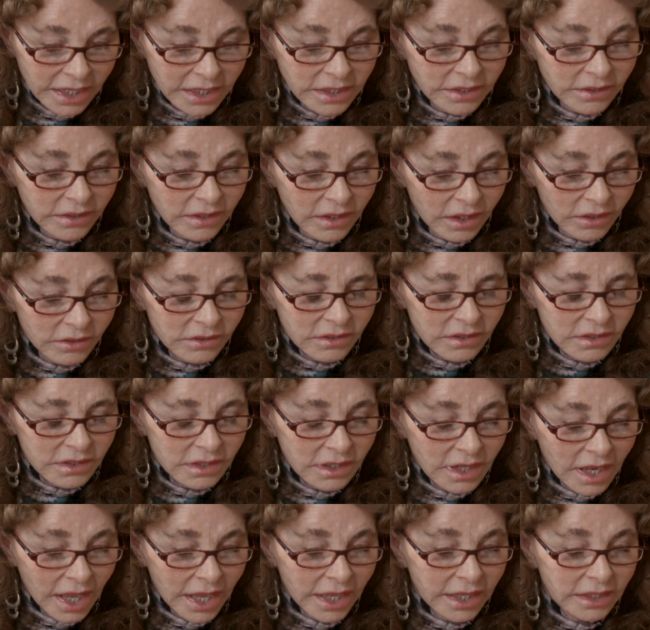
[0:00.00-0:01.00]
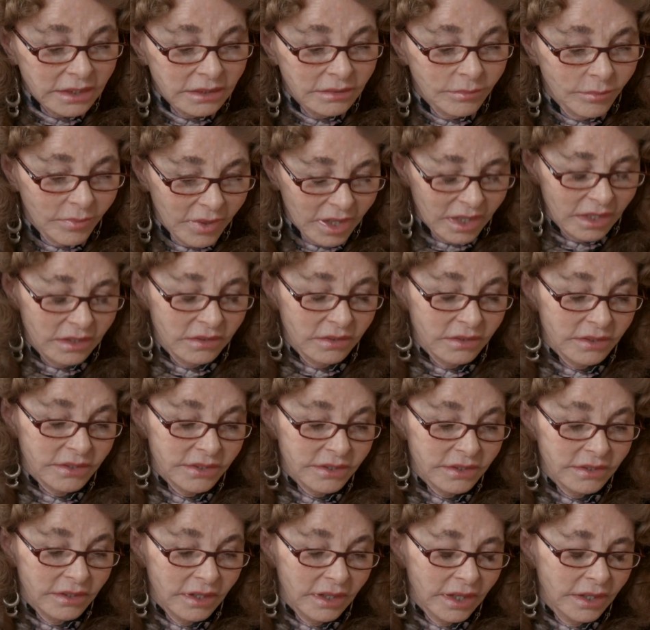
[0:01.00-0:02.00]
In those 9
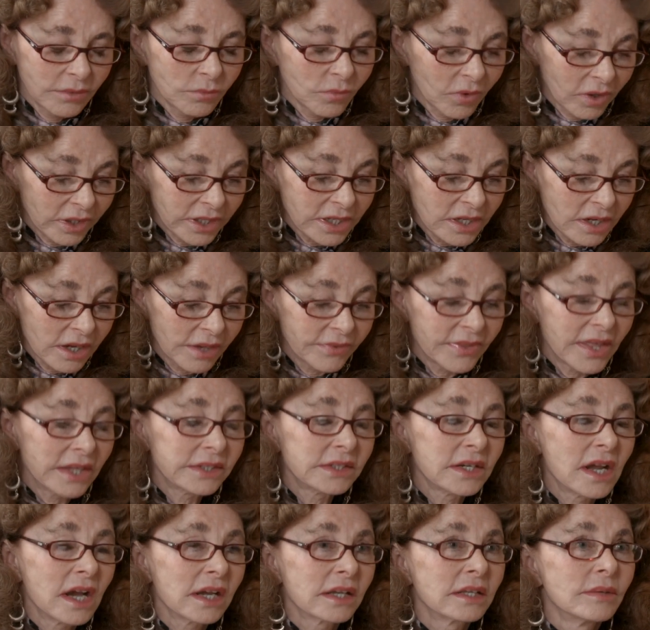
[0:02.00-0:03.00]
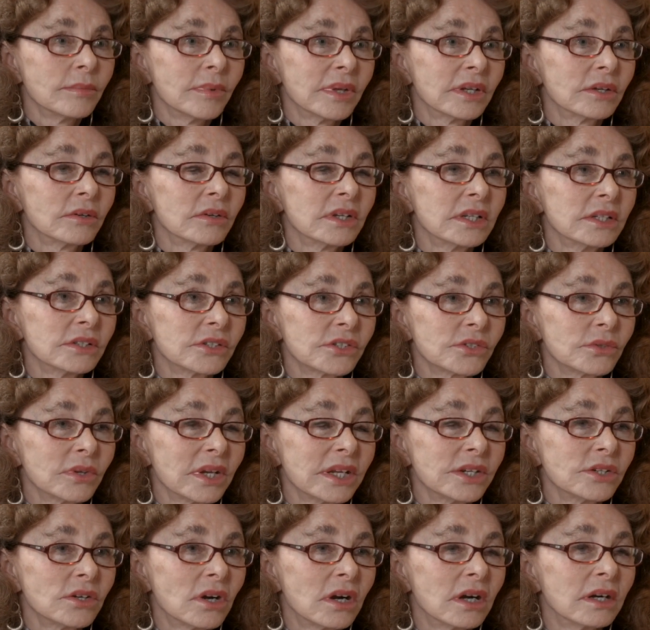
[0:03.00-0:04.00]
months, in working on that documentary, A
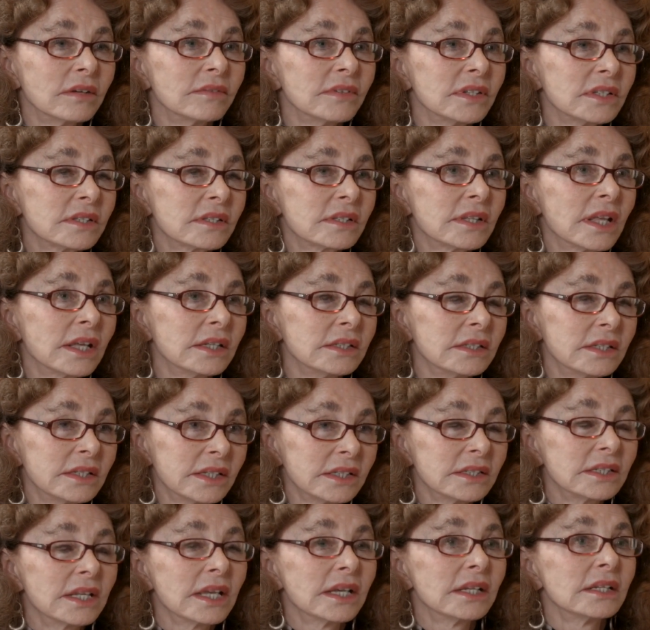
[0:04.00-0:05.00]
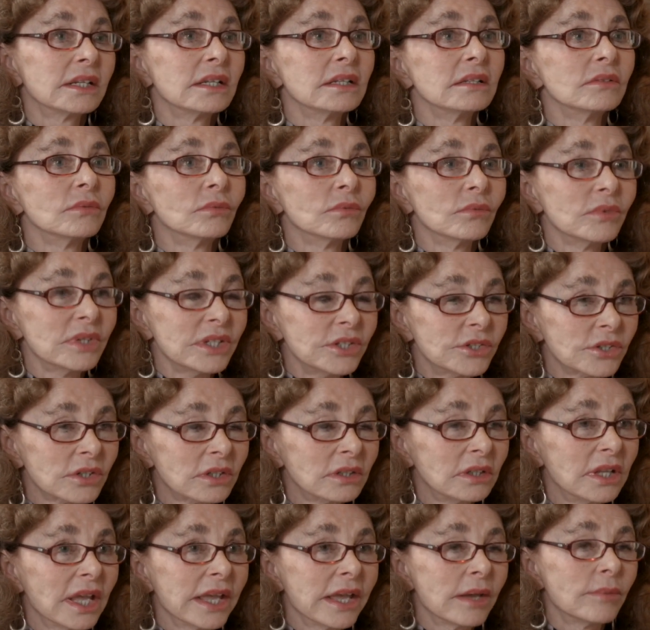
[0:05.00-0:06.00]
Strange Harvest, that did get a
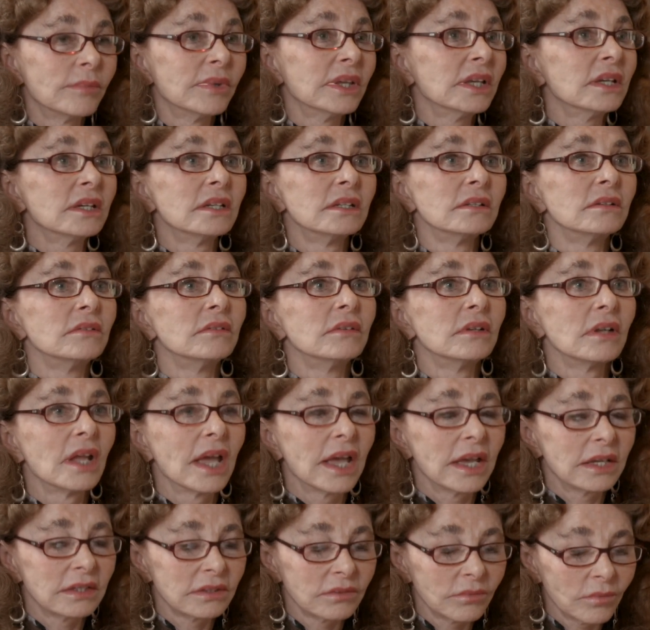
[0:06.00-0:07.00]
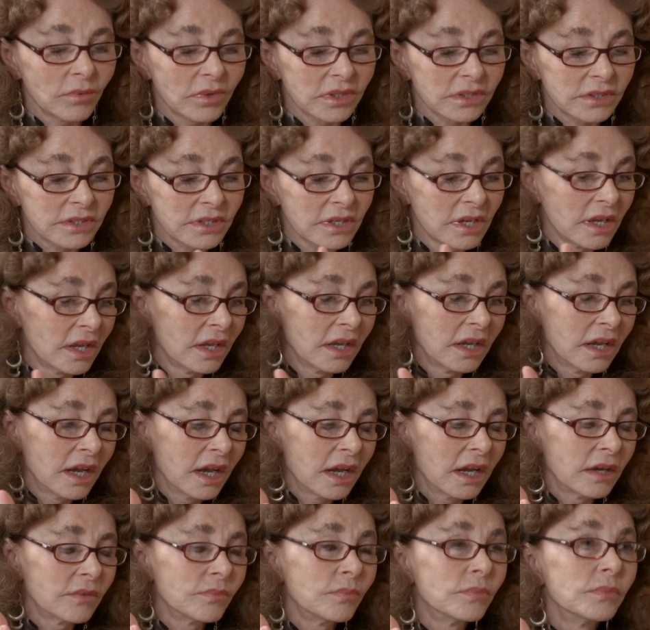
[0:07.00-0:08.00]
regional Emmy and was
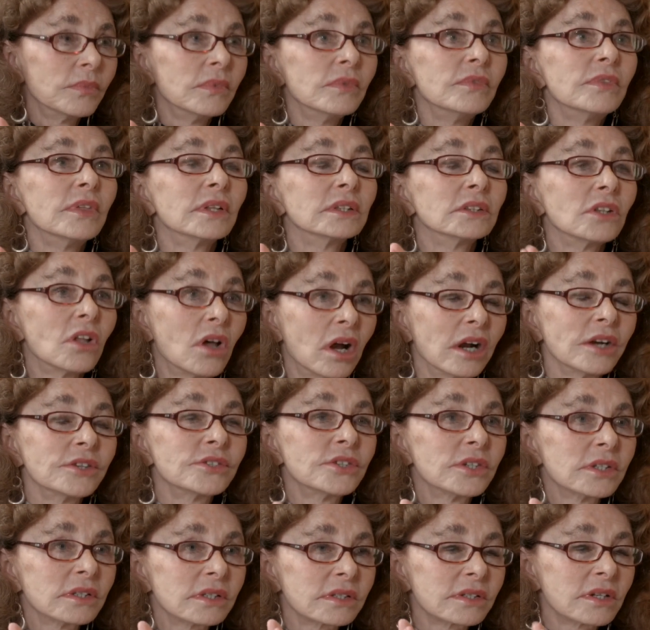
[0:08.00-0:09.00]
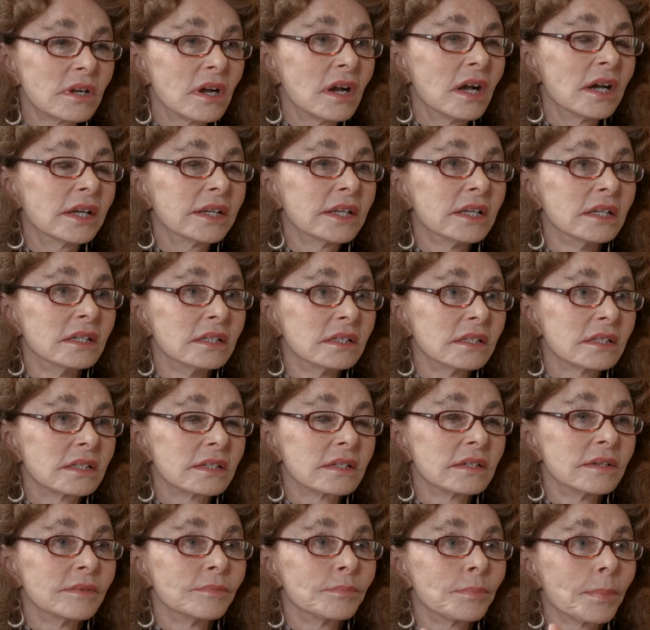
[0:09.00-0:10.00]
the largest
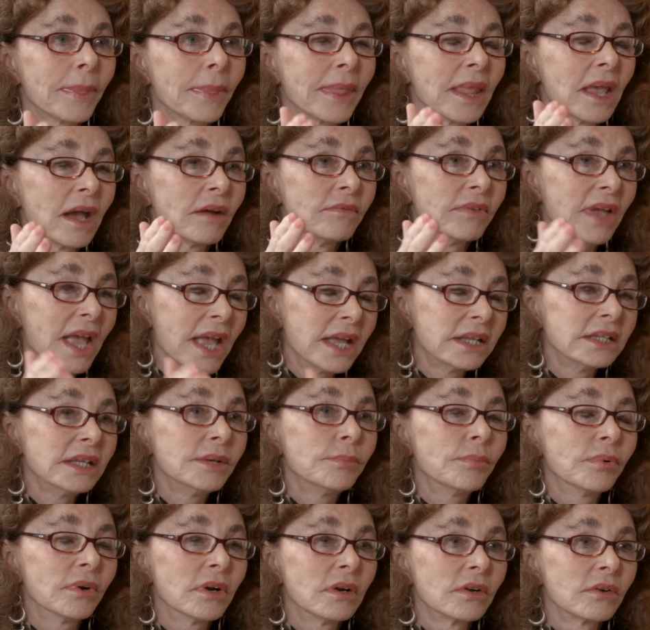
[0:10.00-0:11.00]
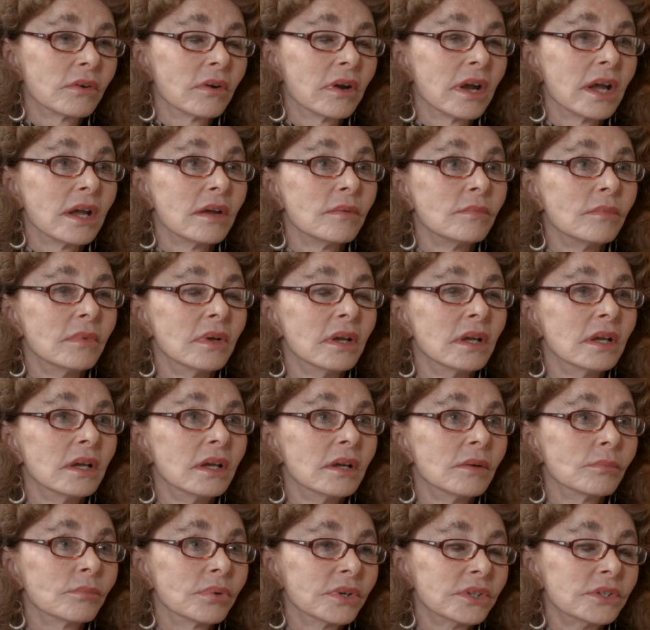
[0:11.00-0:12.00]
audience of any program
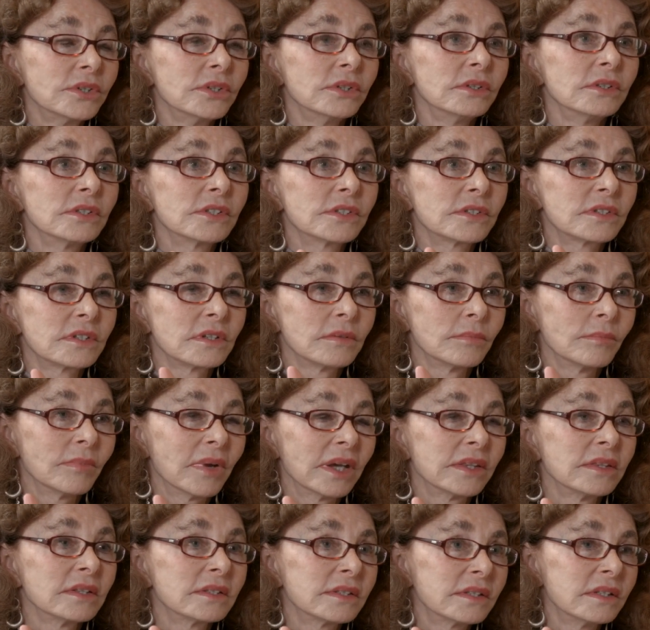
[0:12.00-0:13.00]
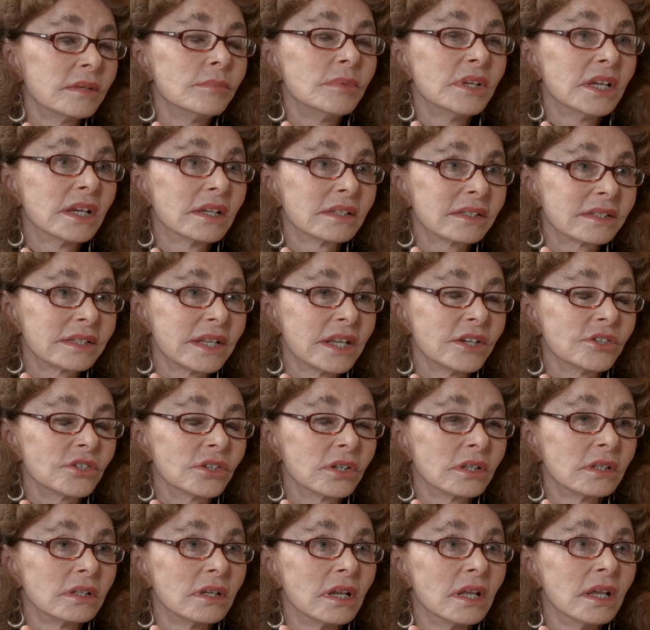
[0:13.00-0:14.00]
produced by the CBS
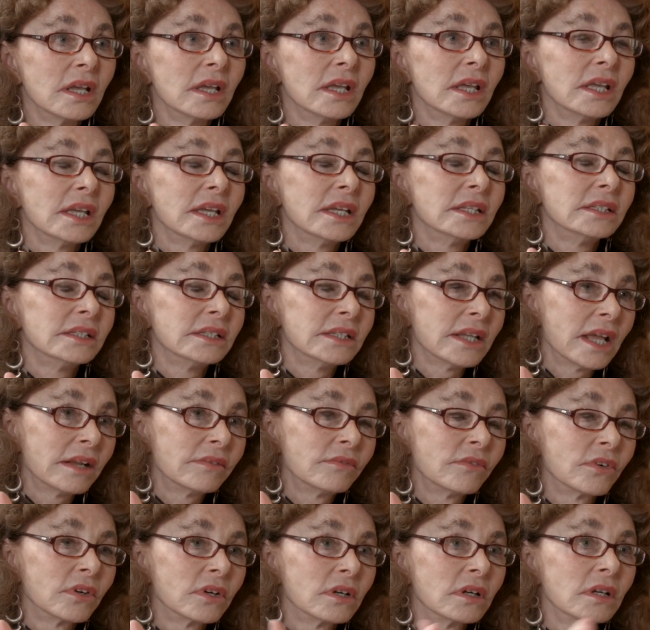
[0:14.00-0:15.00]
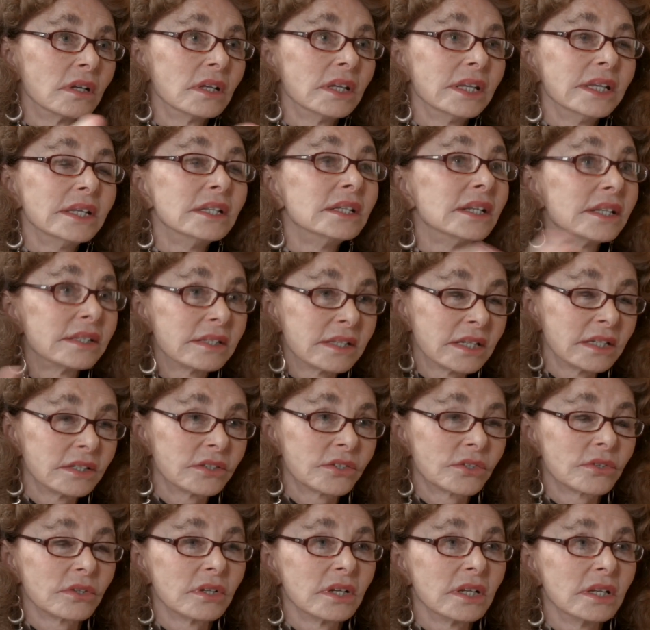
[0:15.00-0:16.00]
station in Denver in its
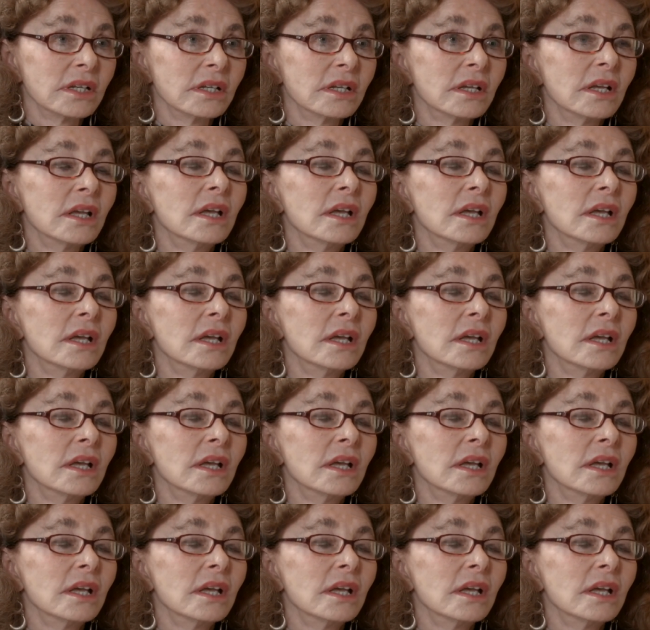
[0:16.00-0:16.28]
history.